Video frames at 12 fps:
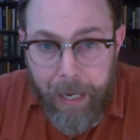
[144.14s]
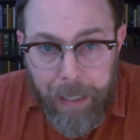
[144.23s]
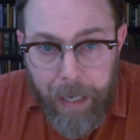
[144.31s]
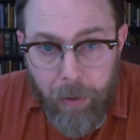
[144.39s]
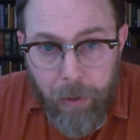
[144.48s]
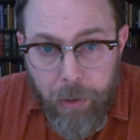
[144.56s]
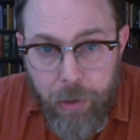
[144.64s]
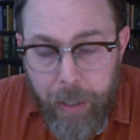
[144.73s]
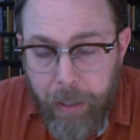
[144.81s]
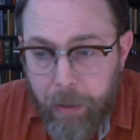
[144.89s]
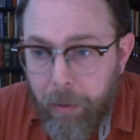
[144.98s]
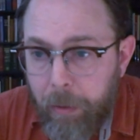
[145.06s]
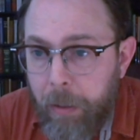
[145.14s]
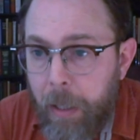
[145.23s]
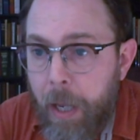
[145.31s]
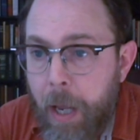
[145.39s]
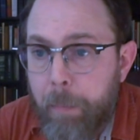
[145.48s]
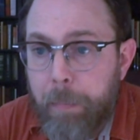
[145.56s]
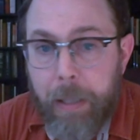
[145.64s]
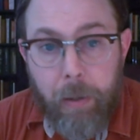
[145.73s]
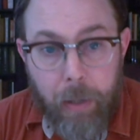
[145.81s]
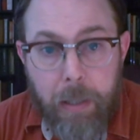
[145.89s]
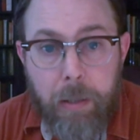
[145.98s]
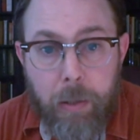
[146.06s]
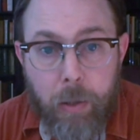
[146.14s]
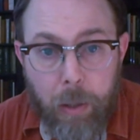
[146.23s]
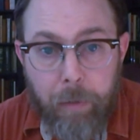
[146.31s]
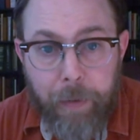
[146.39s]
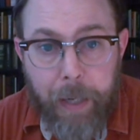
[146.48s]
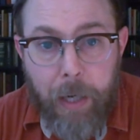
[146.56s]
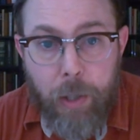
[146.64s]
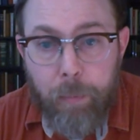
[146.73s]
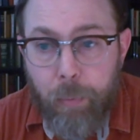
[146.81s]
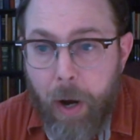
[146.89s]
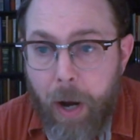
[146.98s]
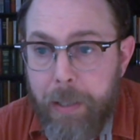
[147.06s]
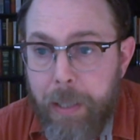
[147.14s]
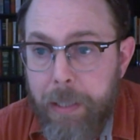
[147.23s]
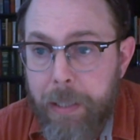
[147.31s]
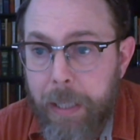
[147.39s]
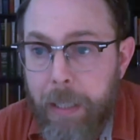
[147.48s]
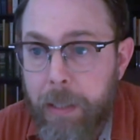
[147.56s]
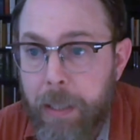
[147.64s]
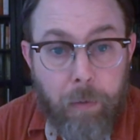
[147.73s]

hang out your shingle, but there is certification processes.